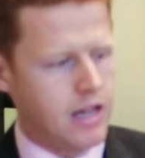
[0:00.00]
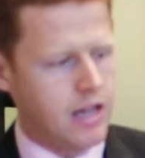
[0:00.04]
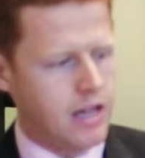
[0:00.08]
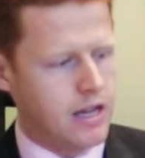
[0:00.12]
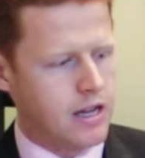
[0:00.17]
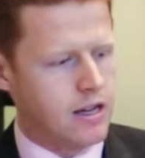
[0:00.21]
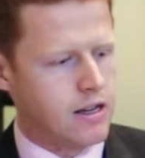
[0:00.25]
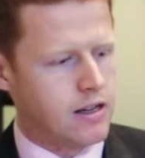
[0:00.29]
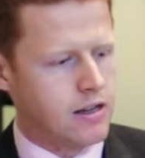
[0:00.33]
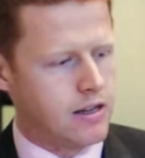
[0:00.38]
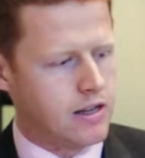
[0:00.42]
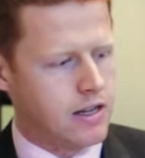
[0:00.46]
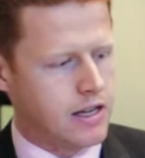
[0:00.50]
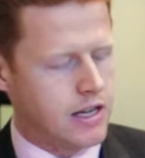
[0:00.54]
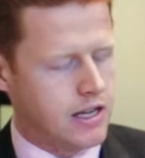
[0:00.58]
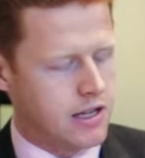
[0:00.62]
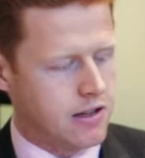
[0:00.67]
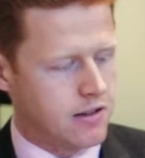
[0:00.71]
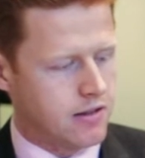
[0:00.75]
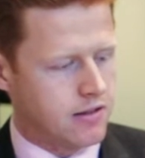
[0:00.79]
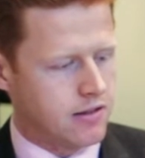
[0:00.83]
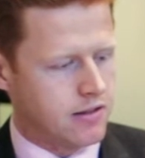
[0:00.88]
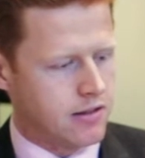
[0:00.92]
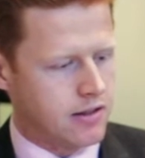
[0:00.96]
here
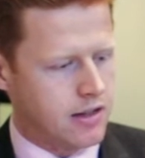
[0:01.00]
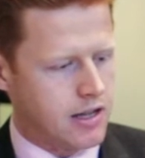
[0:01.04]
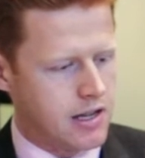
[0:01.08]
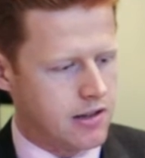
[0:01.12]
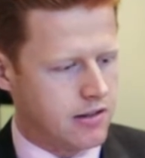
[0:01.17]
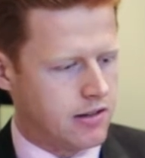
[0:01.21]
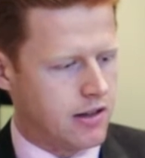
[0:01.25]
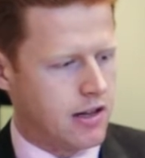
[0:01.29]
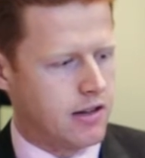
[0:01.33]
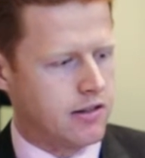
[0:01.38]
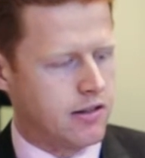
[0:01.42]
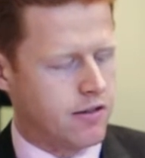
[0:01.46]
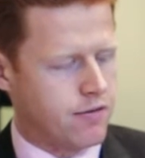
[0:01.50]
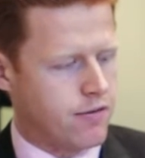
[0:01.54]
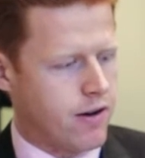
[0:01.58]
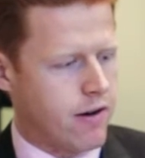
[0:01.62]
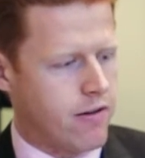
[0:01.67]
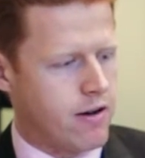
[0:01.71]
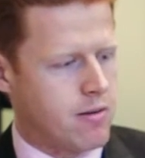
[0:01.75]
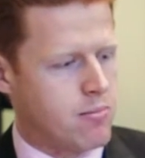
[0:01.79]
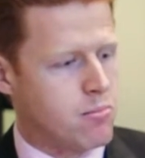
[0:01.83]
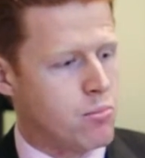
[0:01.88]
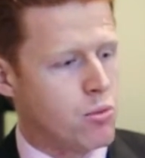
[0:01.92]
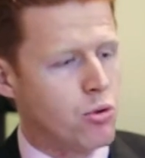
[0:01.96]
is a
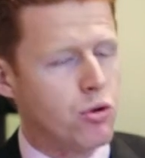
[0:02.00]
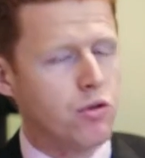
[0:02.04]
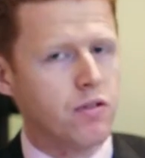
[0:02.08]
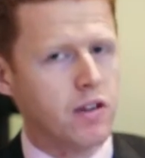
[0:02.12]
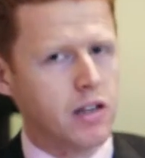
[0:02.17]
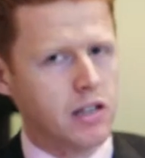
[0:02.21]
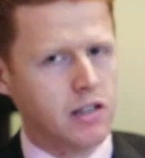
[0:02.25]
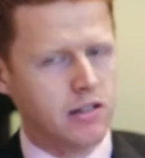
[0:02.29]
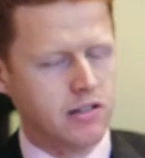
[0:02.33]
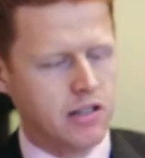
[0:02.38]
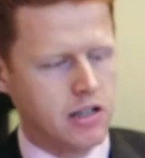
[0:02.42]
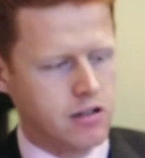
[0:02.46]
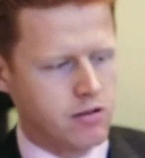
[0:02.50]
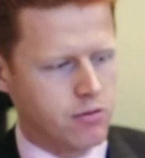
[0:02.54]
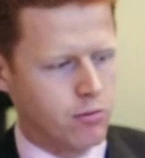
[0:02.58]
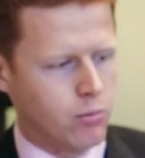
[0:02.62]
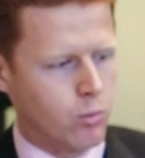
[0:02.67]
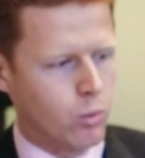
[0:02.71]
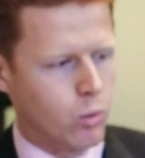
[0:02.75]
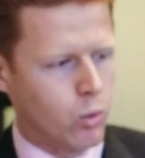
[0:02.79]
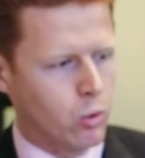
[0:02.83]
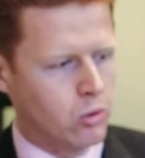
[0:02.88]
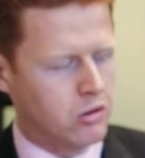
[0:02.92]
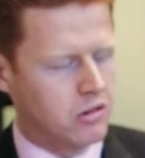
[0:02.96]
very moving set of
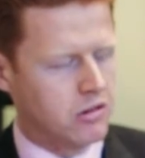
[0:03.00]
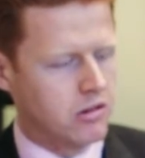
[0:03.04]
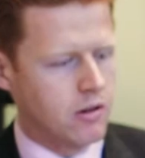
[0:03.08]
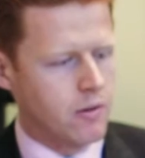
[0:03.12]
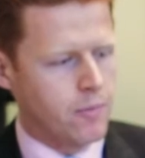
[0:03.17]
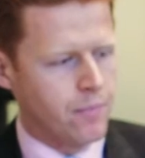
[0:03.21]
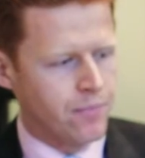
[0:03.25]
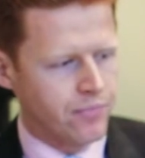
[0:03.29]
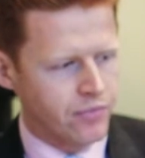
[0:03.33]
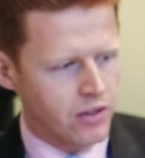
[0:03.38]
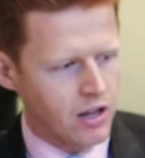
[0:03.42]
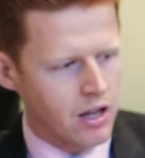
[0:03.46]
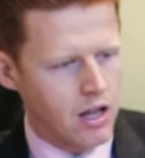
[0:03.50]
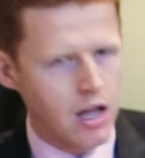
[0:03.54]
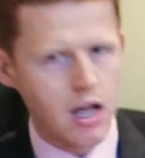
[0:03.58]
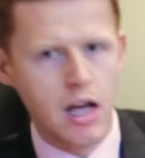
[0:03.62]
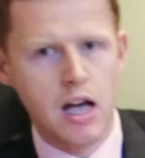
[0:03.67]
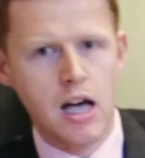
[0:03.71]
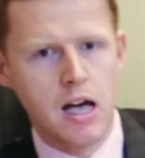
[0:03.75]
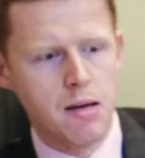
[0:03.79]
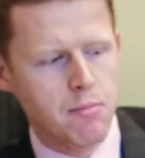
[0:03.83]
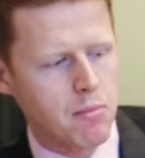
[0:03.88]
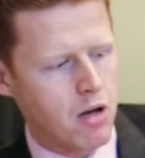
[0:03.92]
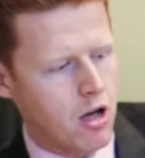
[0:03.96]
awards.
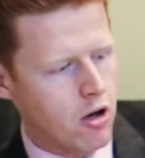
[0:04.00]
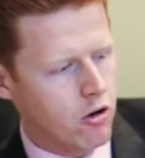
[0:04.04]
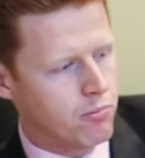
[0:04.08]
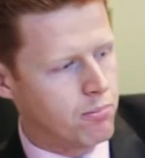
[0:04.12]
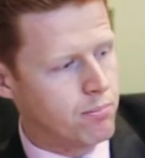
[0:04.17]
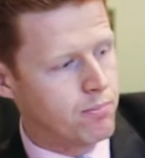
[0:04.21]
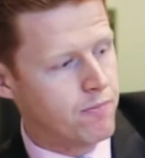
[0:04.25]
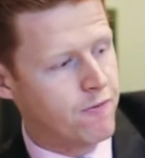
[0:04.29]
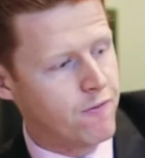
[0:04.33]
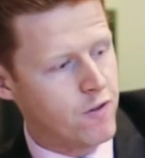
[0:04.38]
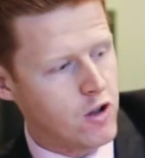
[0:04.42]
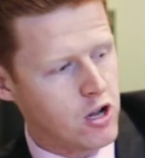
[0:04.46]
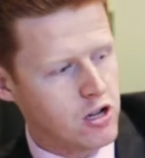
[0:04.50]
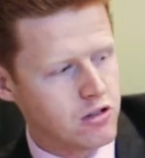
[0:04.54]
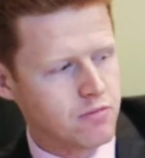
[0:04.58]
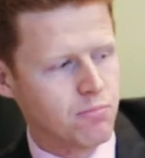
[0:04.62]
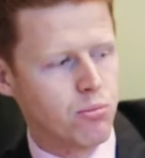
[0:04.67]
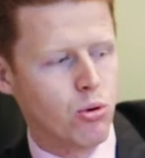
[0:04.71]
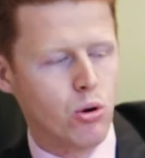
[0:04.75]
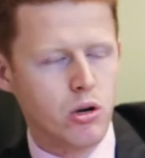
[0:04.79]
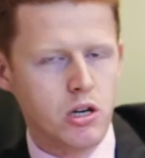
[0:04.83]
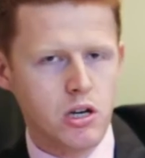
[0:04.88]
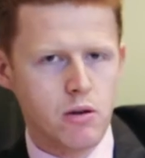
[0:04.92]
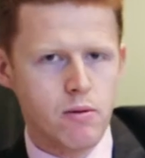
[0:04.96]
I'll
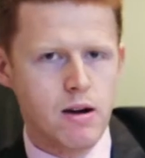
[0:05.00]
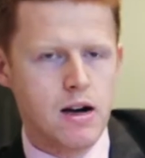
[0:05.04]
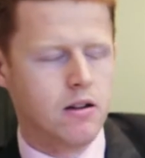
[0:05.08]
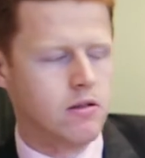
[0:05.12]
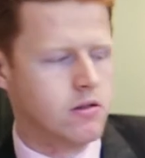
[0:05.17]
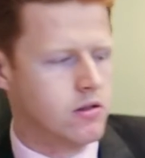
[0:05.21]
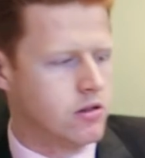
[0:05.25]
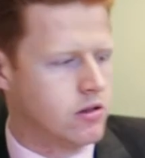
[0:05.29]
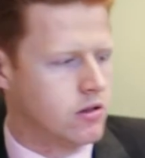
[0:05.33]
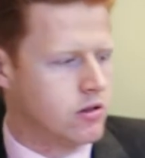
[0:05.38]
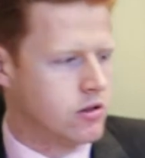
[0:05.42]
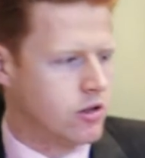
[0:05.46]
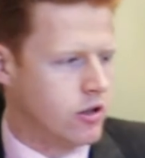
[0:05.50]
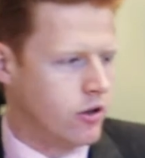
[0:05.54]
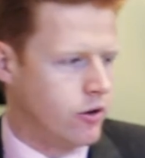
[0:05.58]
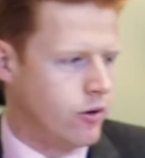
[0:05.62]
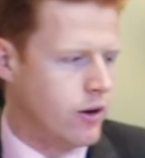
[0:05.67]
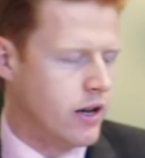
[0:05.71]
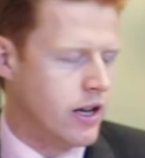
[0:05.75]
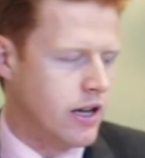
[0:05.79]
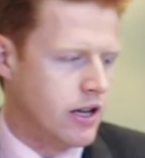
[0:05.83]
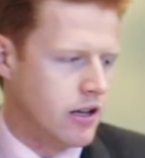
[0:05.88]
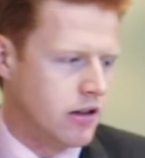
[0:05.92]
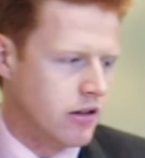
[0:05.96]
first point you out
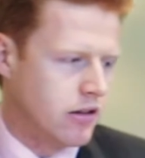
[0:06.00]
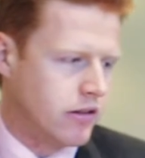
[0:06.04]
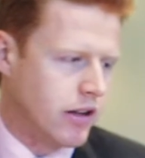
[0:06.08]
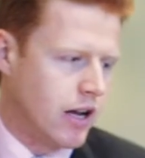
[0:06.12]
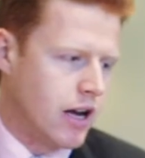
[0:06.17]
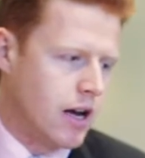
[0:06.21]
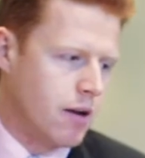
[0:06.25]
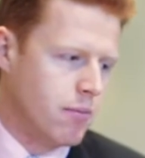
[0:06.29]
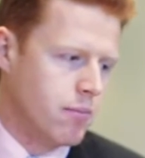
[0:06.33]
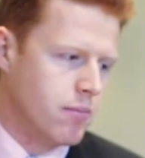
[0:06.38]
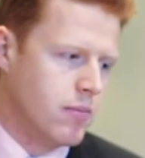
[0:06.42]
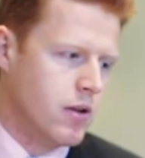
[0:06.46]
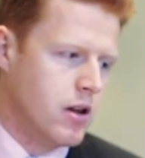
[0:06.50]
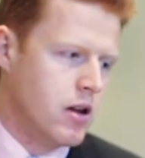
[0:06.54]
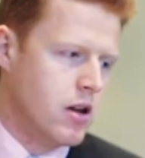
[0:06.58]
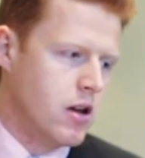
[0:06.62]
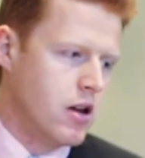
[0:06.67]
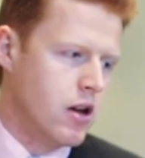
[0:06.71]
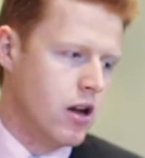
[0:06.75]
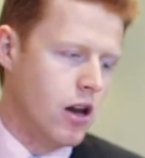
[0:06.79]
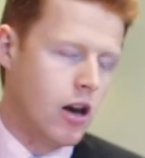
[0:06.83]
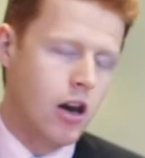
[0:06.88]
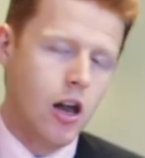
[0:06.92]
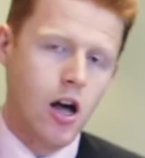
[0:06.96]
to his
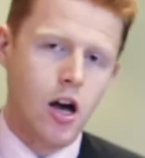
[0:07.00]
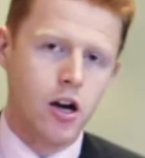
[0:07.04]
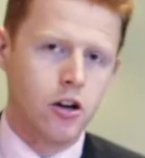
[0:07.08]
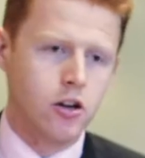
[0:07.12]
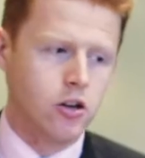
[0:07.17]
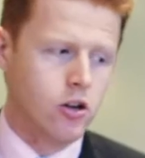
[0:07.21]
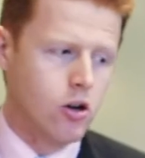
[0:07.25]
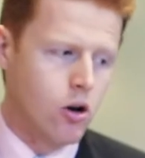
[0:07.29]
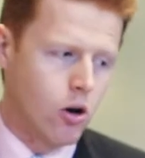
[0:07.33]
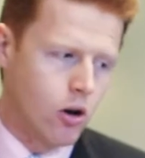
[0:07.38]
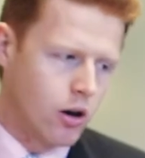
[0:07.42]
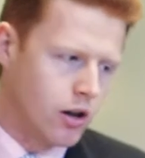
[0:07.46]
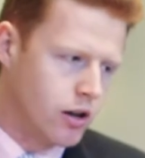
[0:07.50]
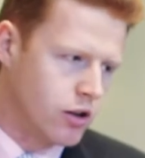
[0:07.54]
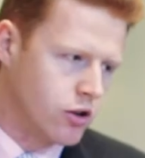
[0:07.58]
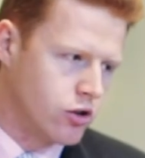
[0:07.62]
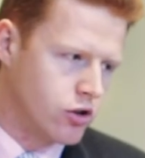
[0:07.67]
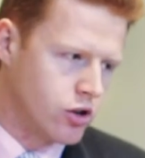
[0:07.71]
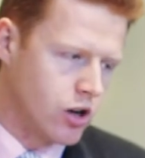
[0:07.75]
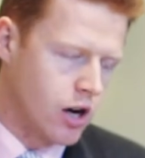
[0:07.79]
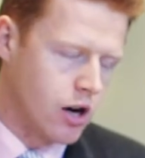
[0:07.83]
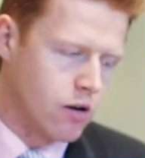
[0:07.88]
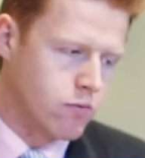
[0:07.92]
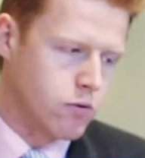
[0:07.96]
Lurgan
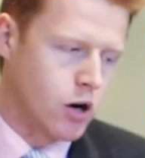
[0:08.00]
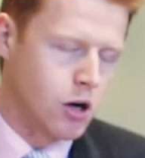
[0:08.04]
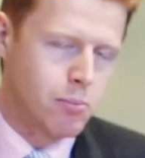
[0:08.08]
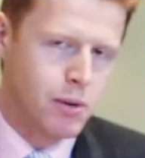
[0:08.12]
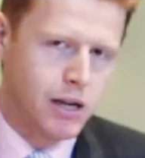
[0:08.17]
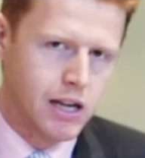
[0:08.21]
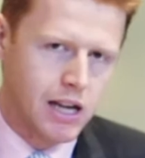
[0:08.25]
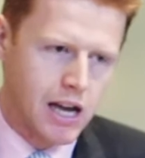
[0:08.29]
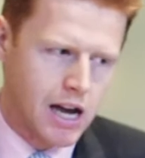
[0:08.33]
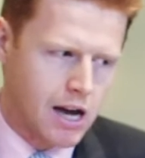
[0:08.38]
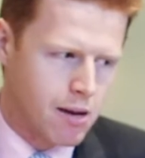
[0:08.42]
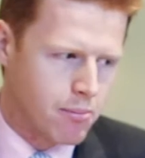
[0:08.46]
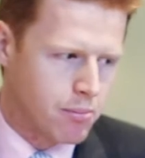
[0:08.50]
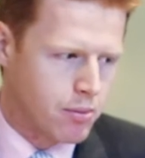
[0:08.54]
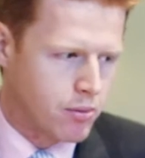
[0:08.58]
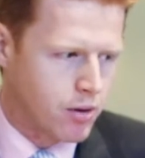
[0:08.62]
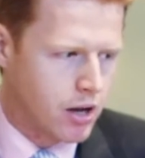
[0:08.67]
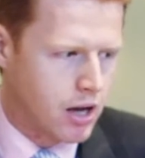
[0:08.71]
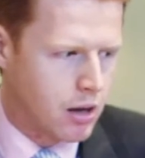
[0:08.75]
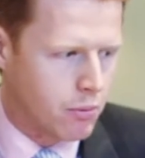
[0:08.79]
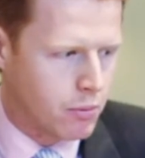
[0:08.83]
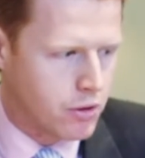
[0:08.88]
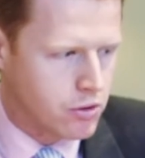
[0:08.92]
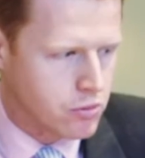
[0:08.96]
College rugby cap,
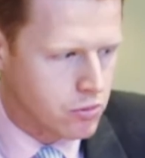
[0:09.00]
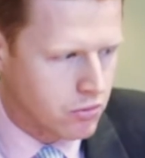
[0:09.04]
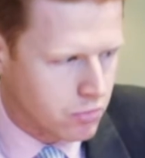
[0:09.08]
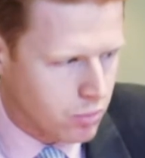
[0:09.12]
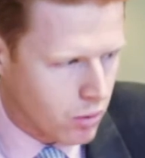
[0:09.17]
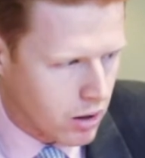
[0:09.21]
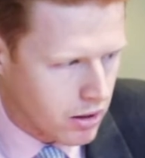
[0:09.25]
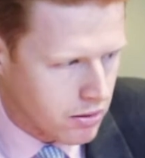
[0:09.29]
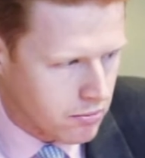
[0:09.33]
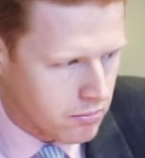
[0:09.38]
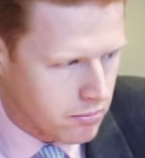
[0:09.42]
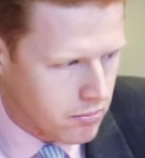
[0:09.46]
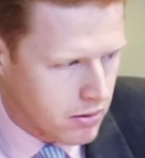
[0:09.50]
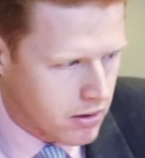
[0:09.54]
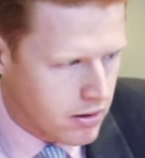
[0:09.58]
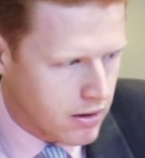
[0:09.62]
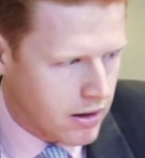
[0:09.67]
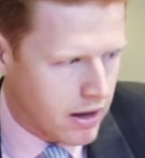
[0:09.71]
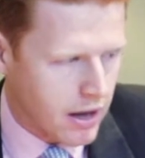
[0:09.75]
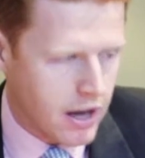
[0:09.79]
which was won